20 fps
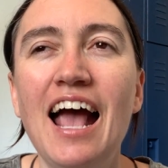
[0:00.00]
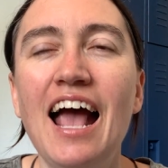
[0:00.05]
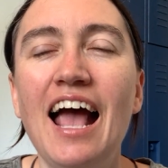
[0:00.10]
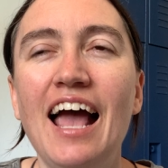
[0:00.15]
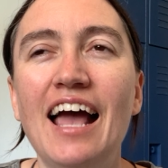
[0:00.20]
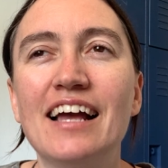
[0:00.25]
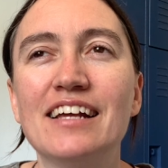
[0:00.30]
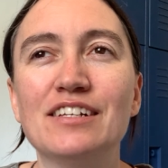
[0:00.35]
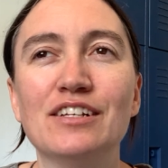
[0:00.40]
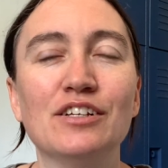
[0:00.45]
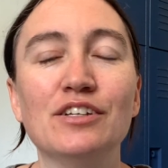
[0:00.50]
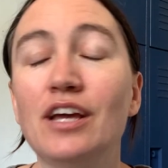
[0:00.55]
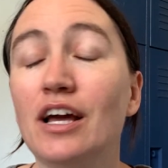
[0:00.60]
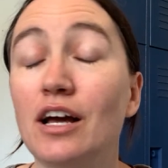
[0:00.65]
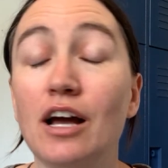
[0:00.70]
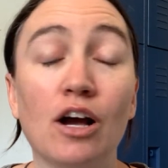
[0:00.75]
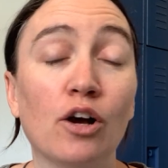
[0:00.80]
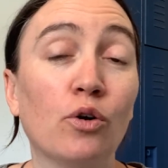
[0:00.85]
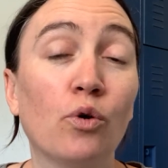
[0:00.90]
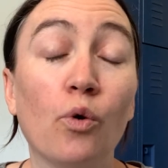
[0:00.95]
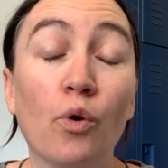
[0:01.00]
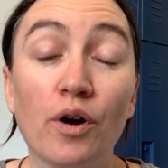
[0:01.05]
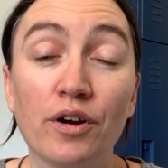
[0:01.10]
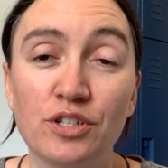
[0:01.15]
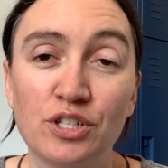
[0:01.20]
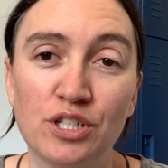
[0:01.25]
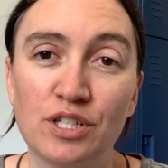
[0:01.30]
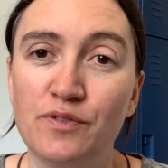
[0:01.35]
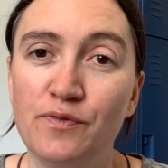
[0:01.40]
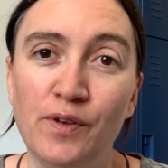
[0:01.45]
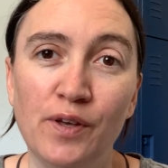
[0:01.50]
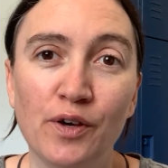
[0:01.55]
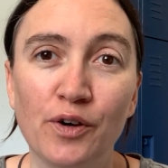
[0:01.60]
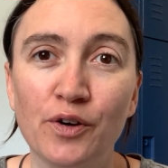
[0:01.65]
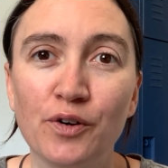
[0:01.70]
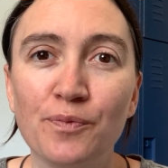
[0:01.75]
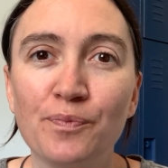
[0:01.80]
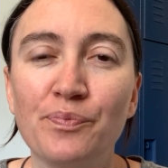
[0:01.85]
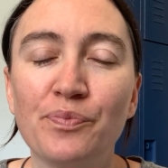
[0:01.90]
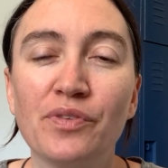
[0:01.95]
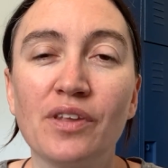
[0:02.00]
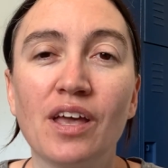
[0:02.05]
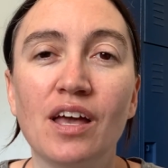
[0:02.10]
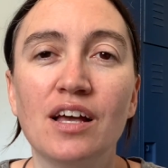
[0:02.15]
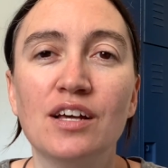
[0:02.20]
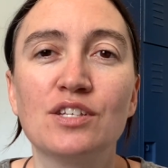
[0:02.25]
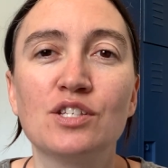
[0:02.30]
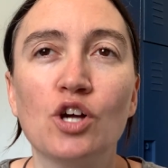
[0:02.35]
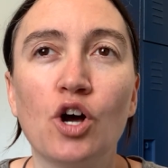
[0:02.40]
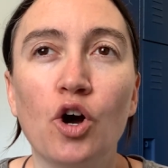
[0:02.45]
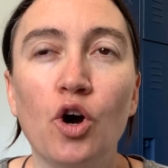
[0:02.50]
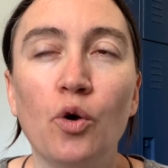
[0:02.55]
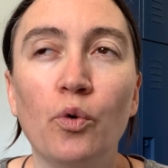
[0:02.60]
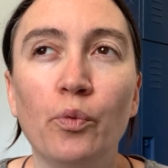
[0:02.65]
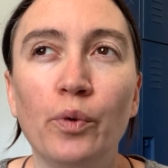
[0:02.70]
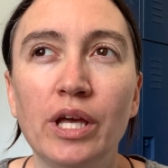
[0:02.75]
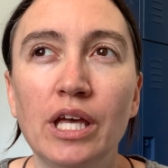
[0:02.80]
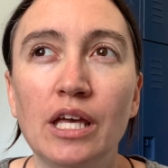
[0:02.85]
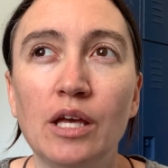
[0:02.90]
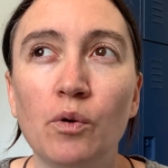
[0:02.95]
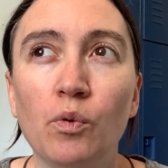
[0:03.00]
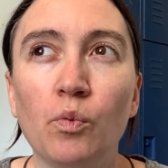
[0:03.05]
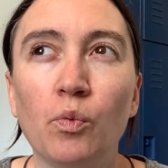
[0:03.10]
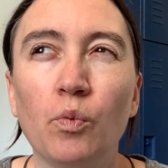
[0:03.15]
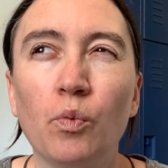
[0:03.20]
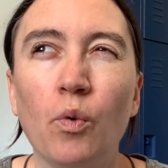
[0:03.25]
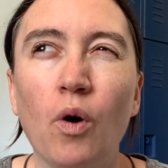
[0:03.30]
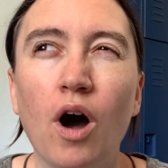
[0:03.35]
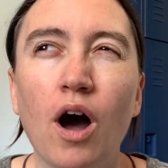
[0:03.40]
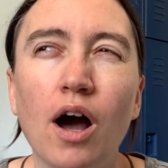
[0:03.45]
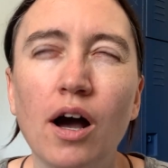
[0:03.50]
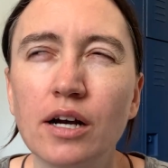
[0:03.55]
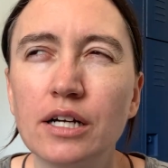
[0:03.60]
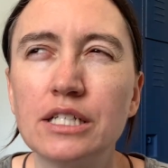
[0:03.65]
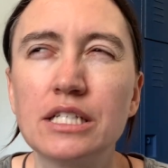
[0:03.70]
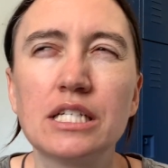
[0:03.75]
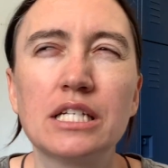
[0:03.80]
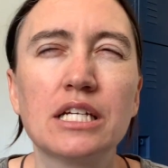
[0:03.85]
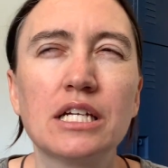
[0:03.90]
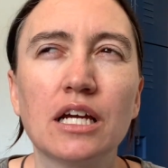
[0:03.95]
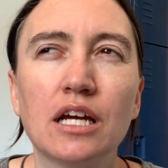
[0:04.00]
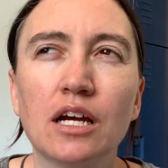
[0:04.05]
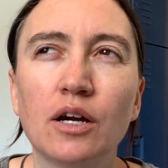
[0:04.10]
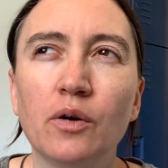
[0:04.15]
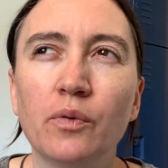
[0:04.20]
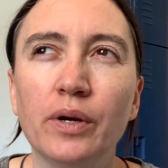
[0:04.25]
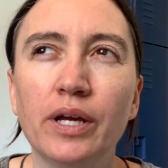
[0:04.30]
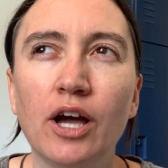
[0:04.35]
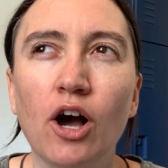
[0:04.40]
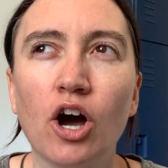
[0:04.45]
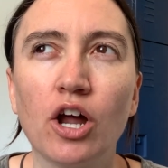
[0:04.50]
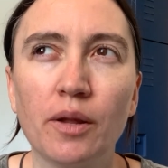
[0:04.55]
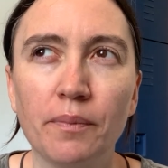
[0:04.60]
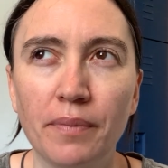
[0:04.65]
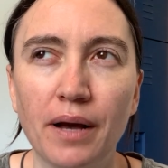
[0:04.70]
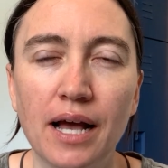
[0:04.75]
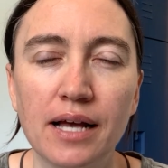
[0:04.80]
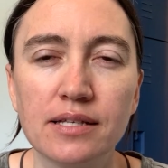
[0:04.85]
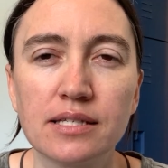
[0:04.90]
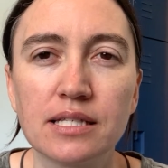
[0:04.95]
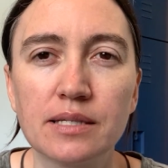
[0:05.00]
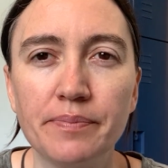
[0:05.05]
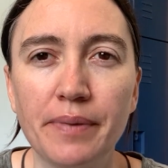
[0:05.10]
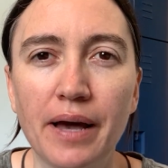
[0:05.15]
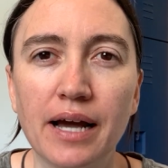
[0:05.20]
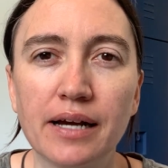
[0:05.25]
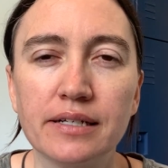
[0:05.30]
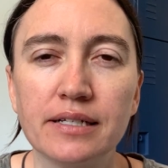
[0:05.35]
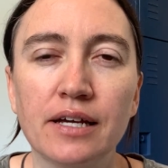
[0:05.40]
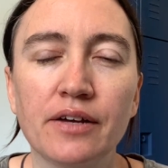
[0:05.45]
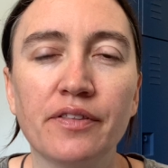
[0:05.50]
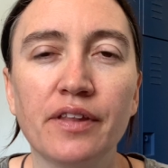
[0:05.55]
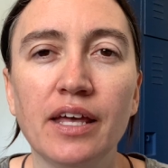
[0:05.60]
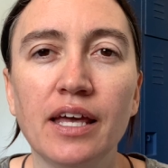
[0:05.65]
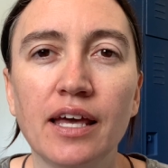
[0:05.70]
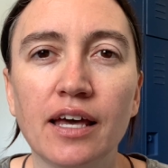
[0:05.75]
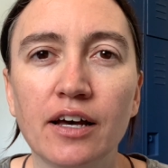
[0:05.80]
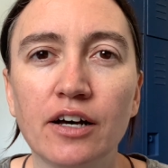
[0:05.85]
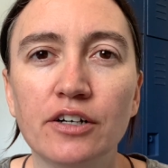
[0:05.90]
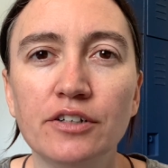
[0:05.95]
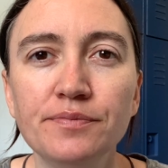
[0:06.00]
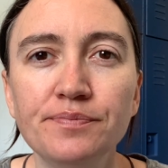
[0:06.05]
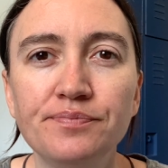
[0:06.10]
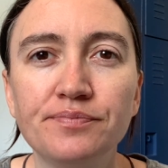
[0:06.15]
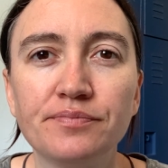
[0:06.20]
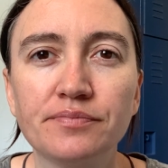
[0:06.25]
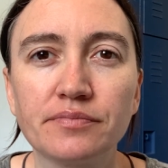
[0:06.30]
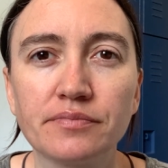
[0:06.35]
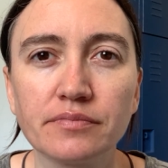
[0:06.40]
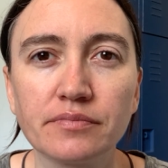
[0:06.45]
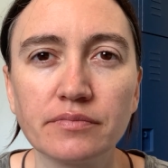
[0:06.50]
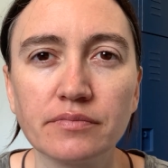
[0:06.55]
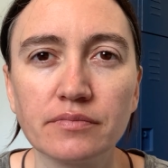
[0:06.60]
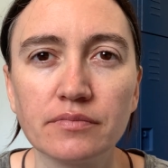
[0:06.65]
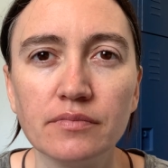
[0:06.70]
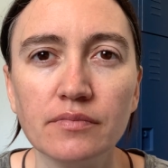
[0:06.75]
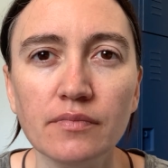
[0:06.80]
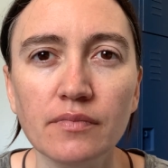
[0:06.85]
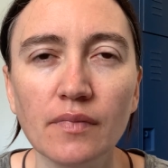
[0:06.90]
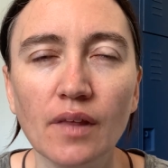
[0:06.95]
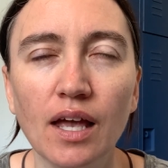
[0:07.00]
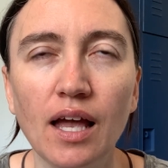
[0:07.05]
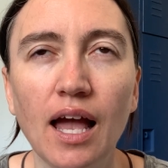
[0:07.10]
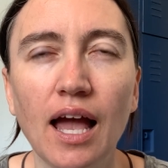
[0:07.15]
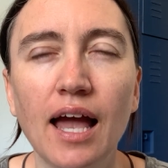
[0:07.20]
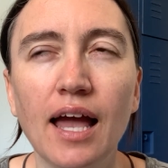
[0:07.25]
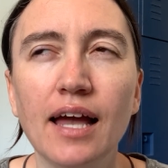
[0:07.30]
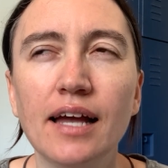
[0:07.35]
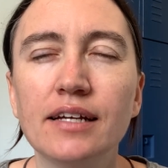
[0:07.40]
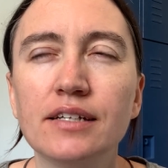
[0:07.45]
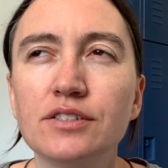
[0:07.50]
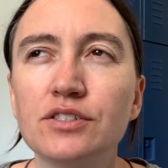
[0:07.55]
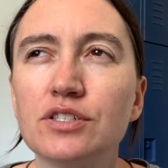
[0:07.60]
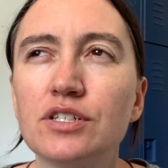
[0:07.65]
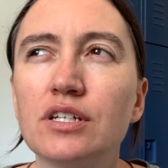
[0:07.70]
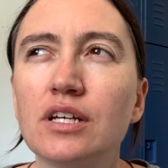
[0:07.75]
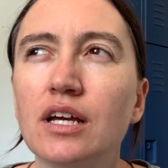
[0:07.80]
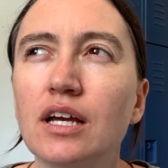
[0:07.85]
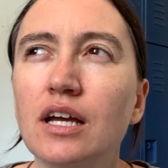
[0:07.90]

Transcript: And yeah, a gorgeous view. So we caught a bus back down the hill. And